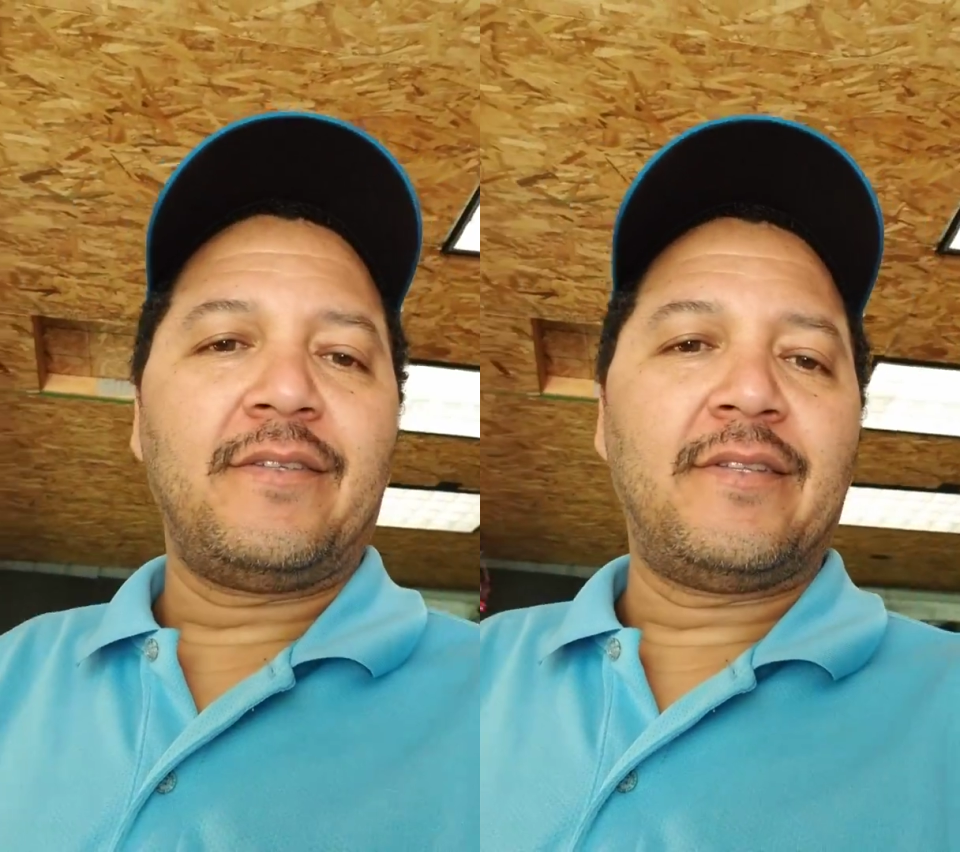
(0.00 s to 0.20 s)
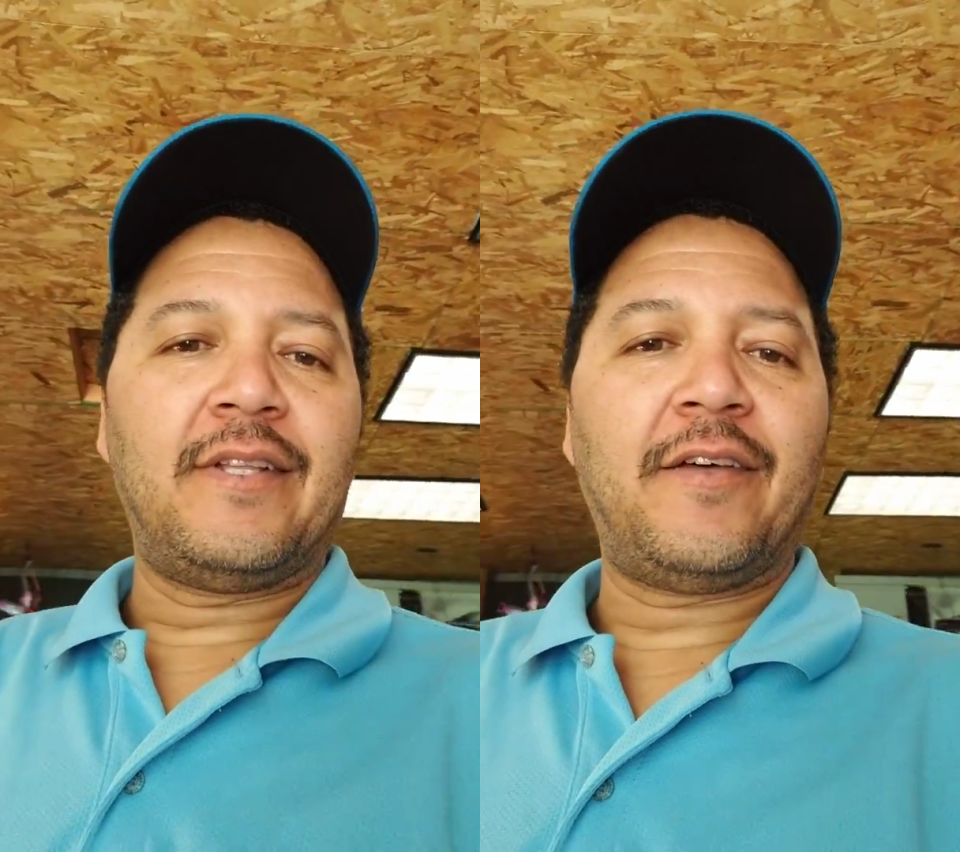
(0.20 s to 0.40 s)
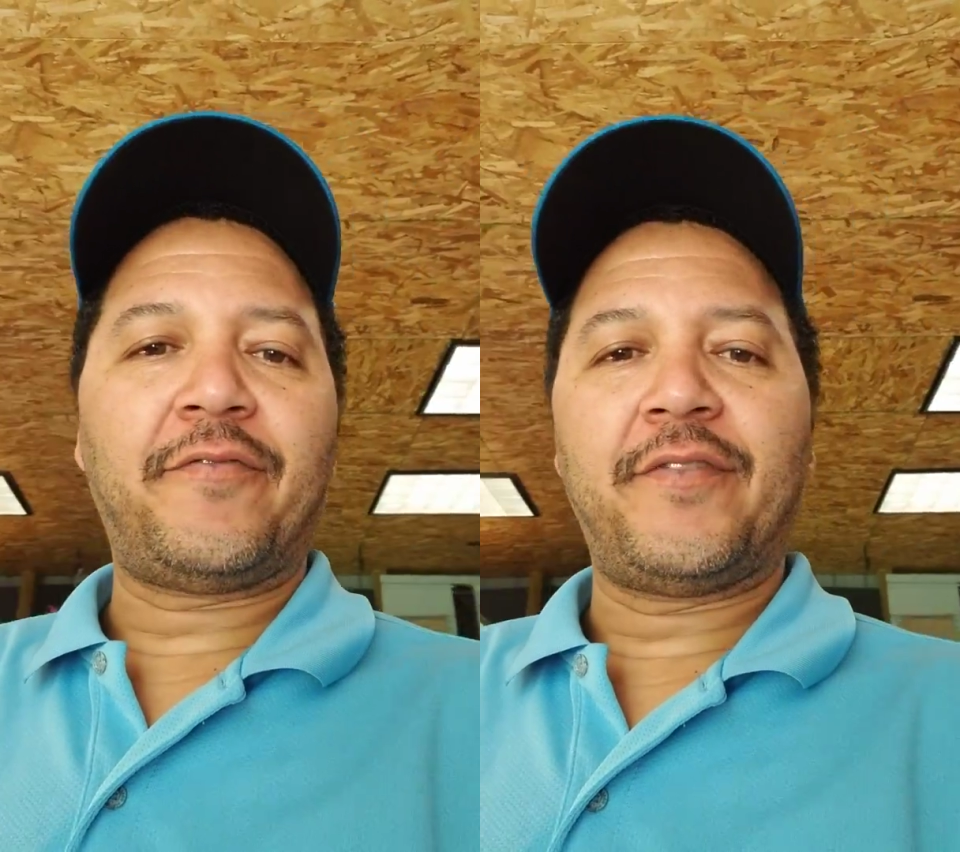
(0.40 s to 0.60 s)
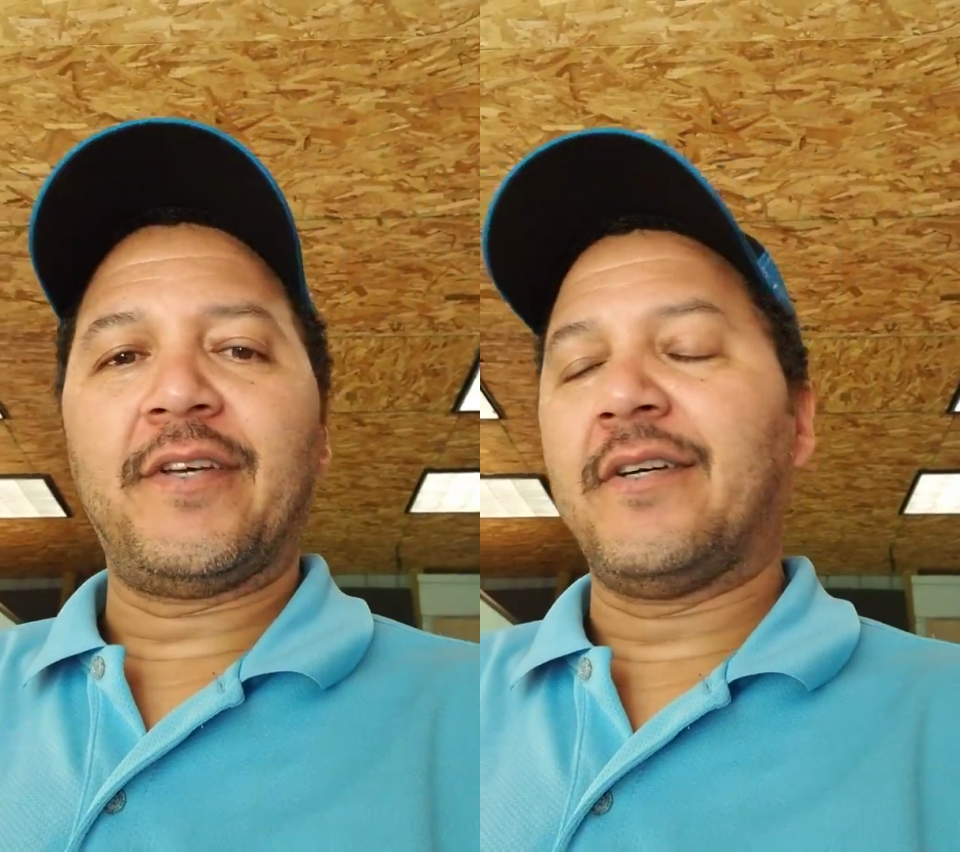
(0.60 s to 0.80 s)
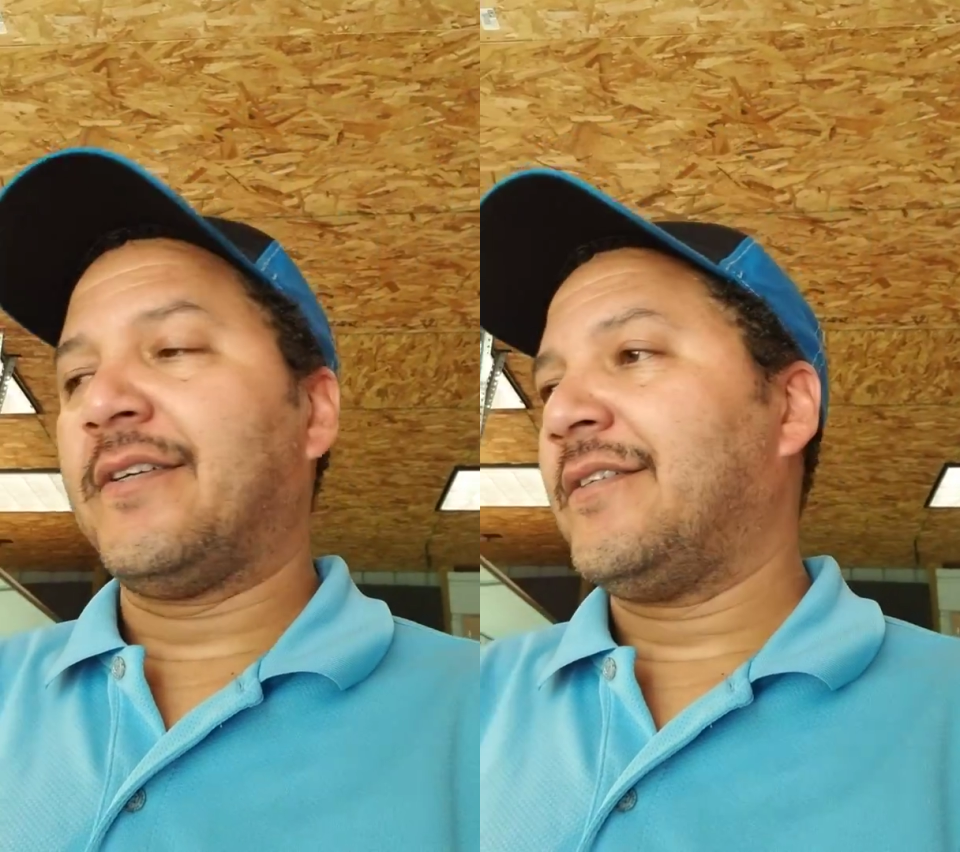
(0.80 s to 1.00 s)
left
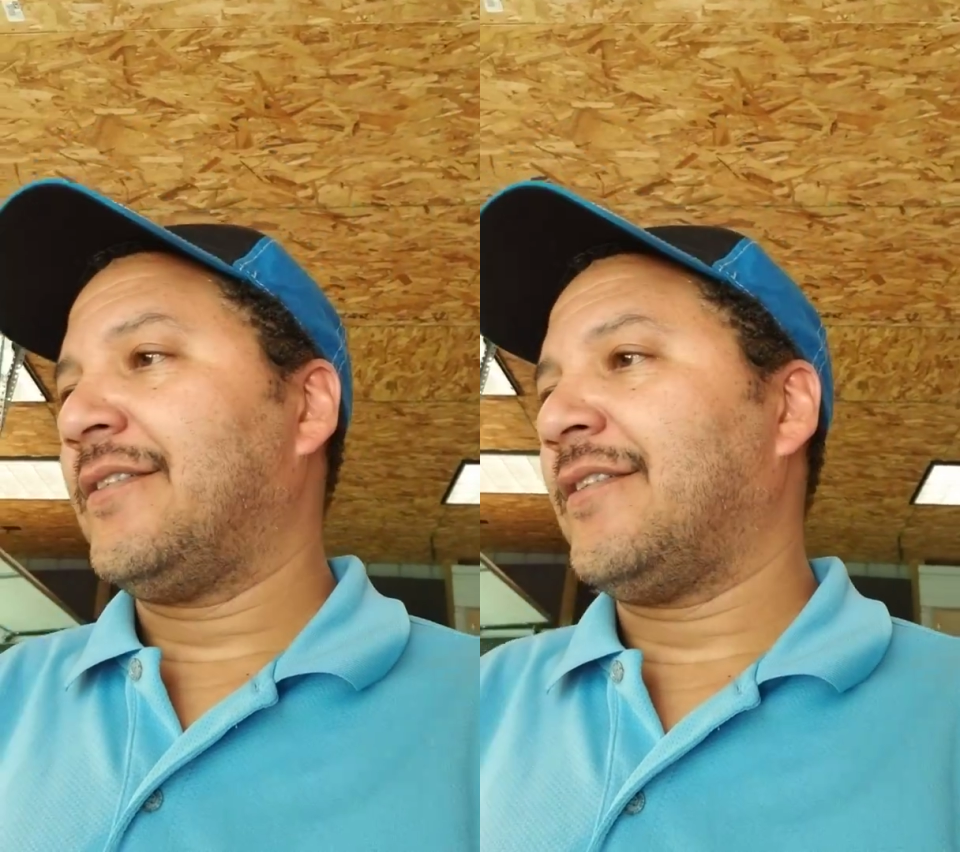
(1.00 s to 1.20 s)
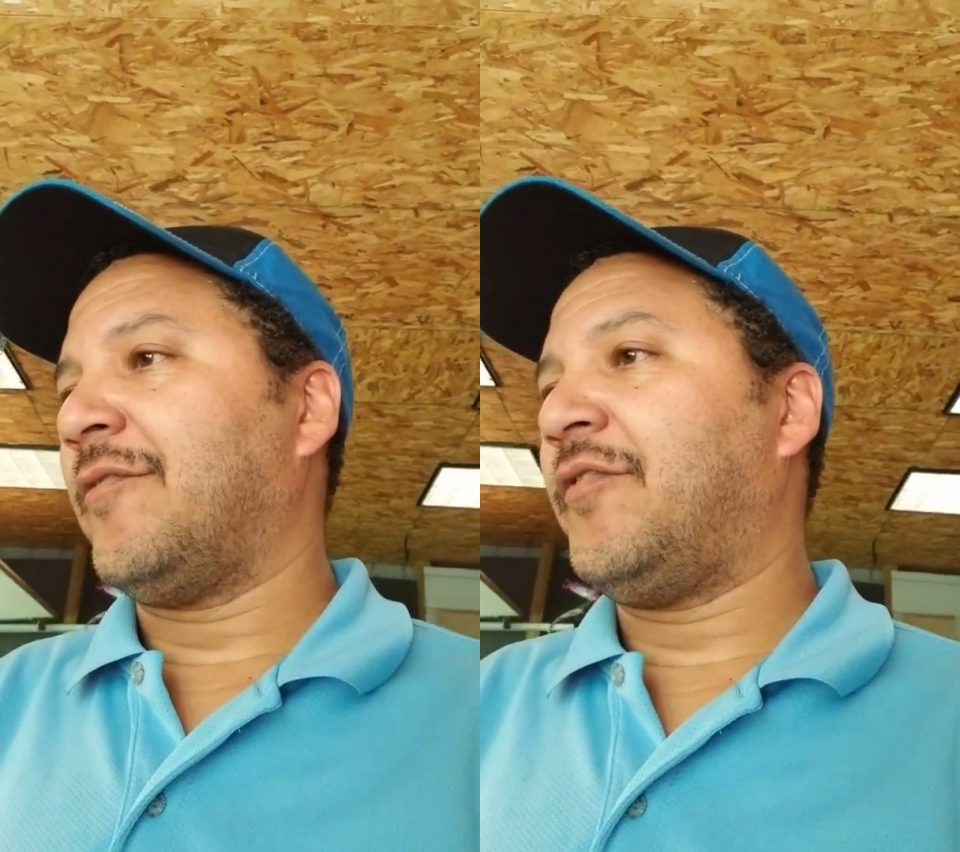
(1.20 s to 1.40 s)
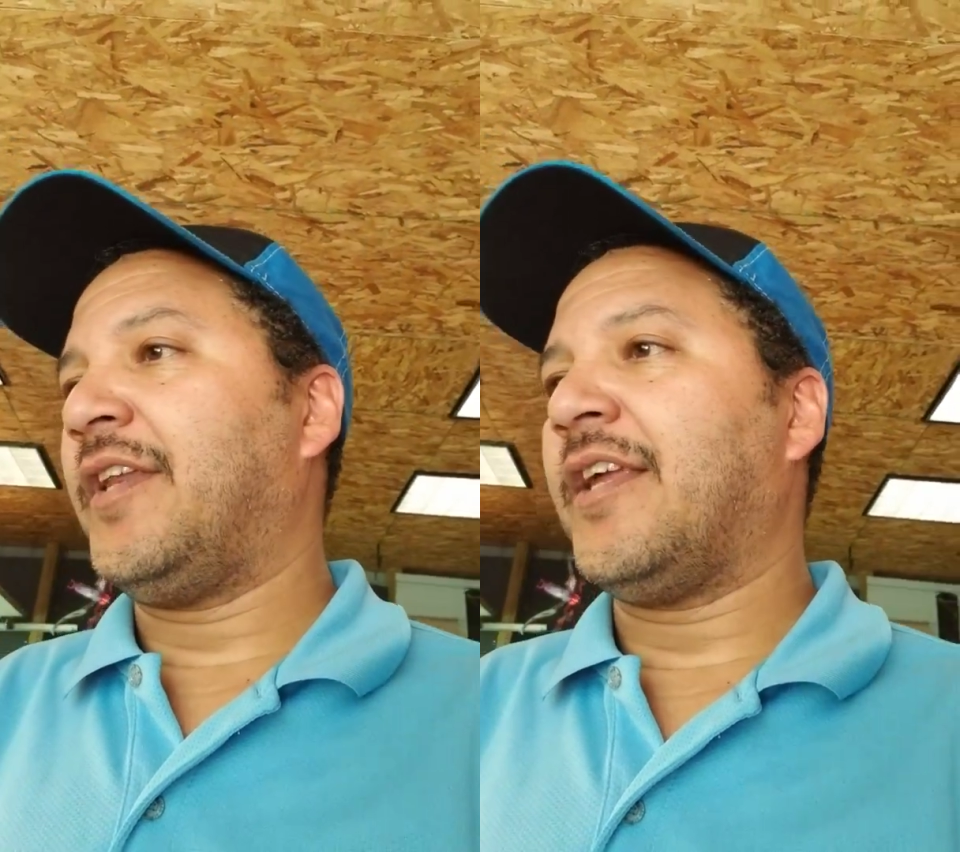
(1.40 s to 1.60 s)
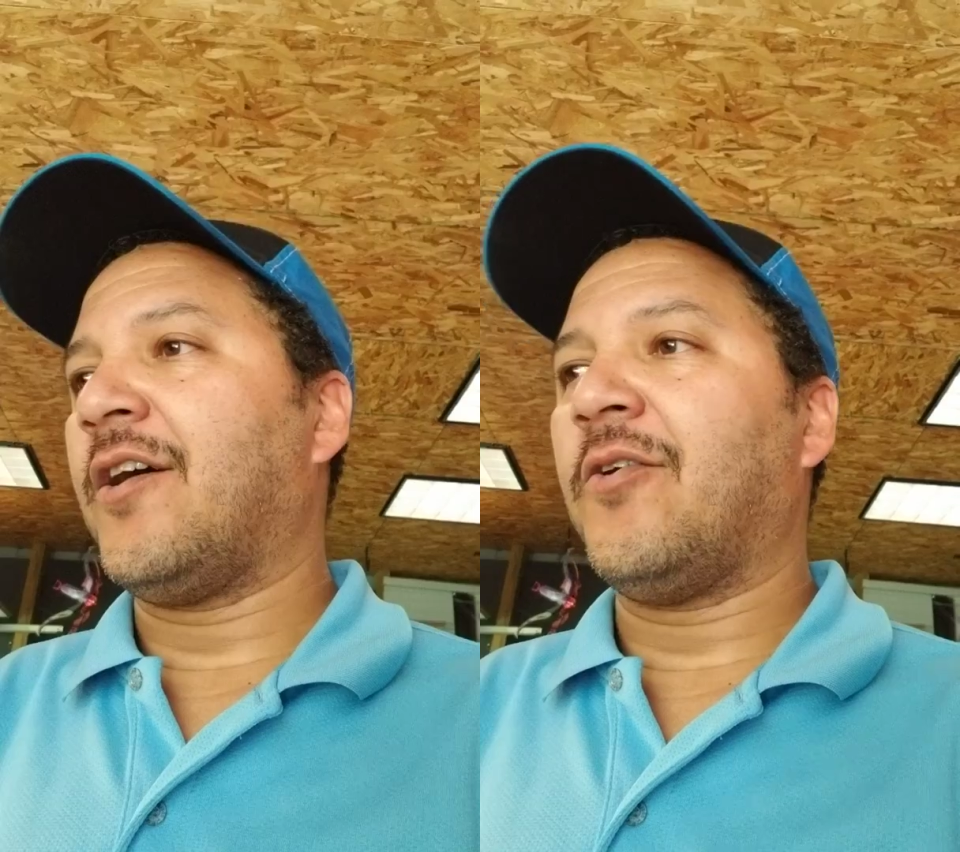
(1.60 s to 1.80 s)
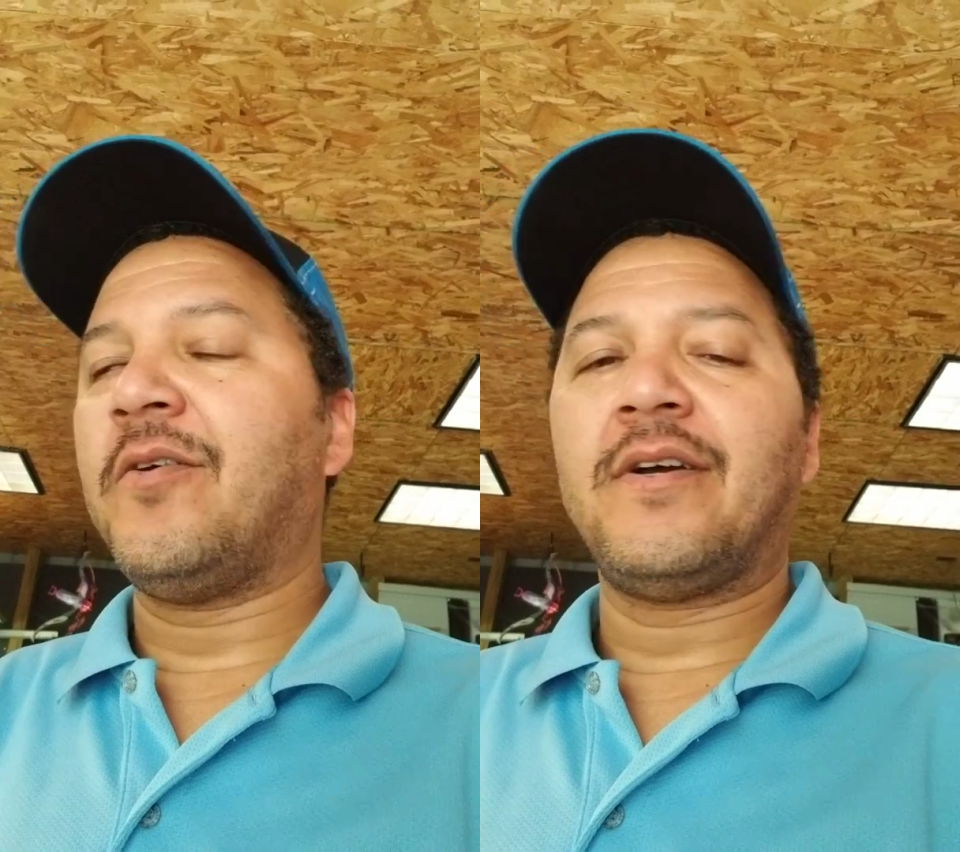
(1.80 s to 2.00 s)
the, the
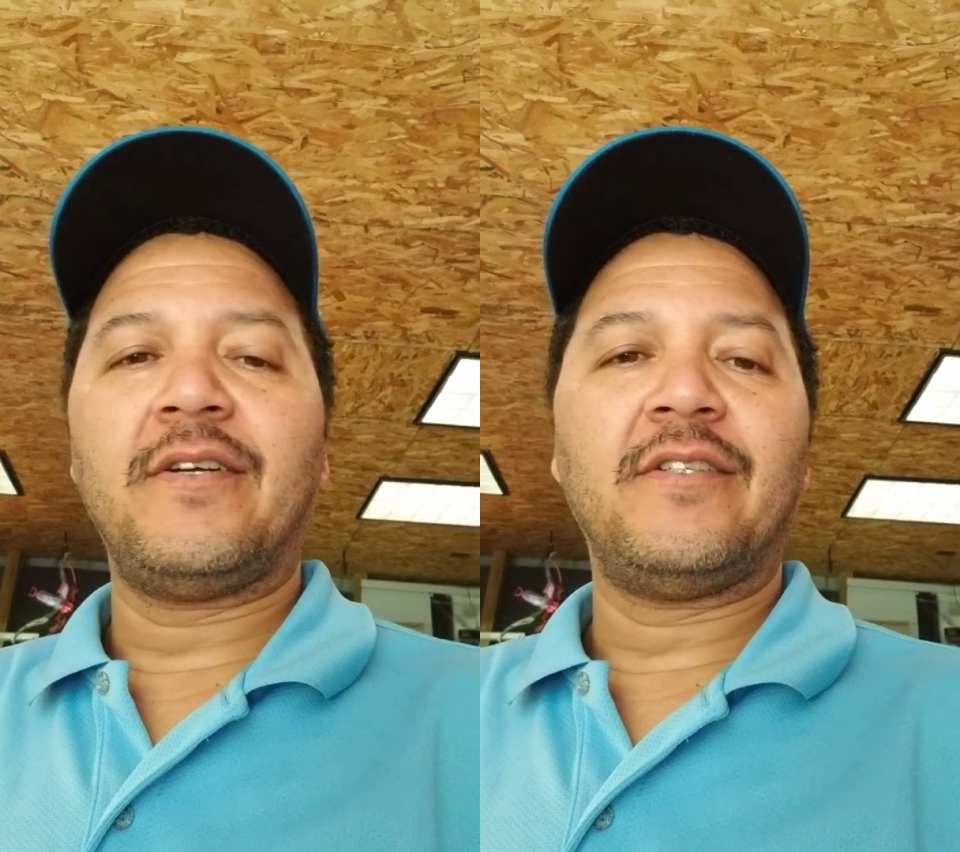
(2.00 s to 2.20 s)
video,